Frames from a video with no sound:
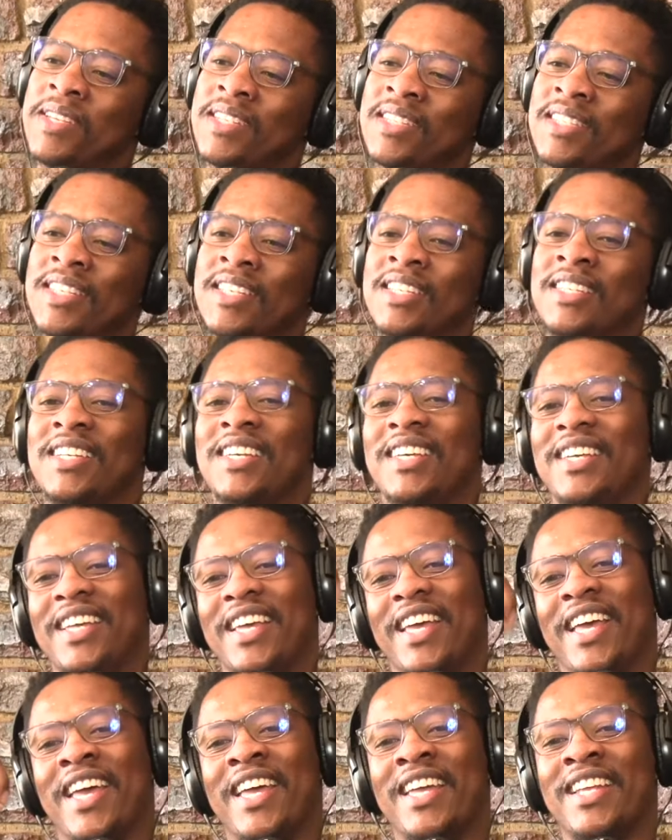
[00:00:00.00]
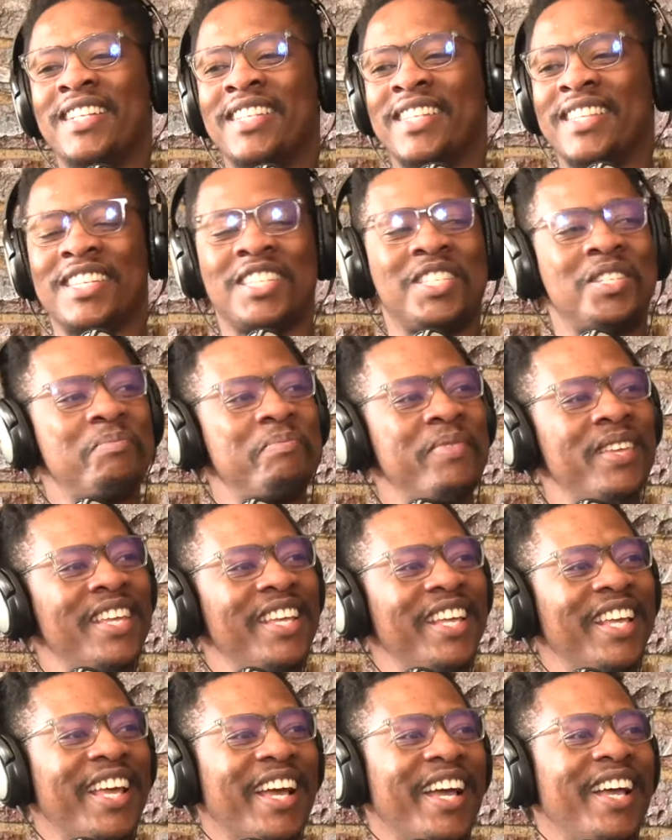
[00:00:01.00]
message and the cassette.
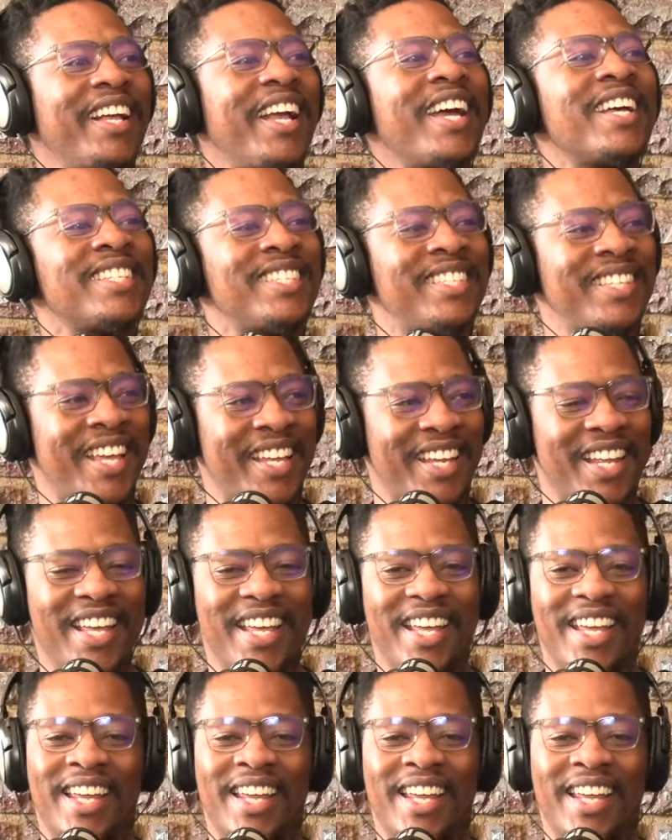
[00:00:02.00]
speaker cassette